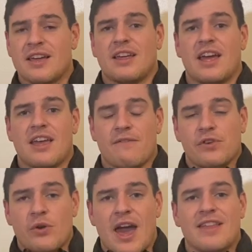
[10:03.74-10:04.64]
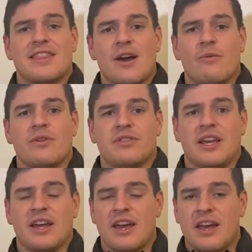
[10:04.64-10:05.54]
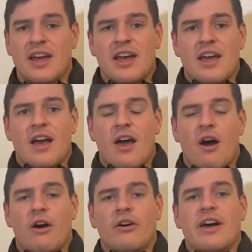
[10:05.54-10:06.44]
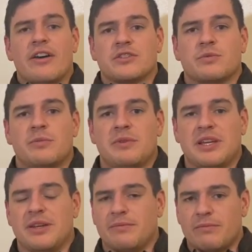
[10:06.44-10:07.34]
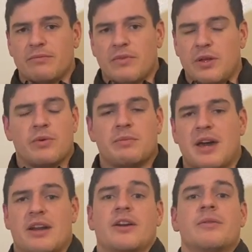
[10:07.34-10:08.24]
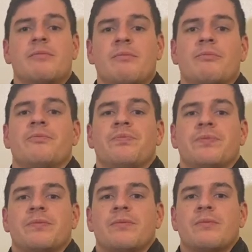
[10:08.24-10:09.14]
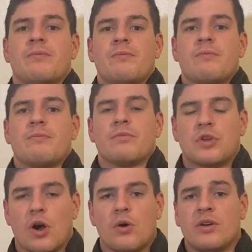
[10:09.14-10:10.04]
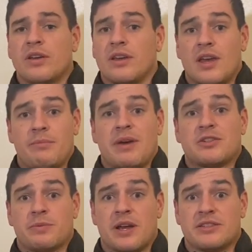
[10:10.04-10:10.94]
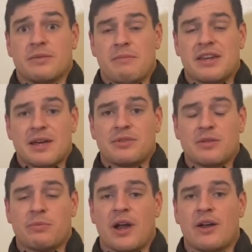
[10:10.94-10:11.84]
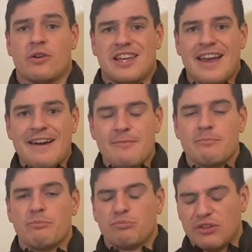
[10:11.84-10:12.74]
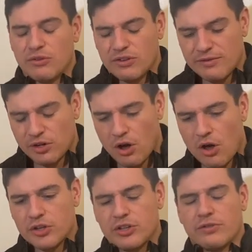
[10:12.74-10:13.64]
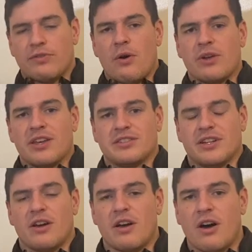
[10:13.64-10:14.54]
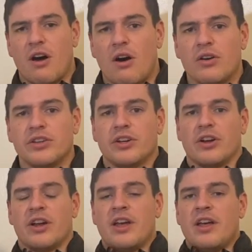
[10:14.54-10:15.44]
that if you had that one thing, all else it wouldn't matter. Go and bench press. Make that the priority. Deliver all your focus and all your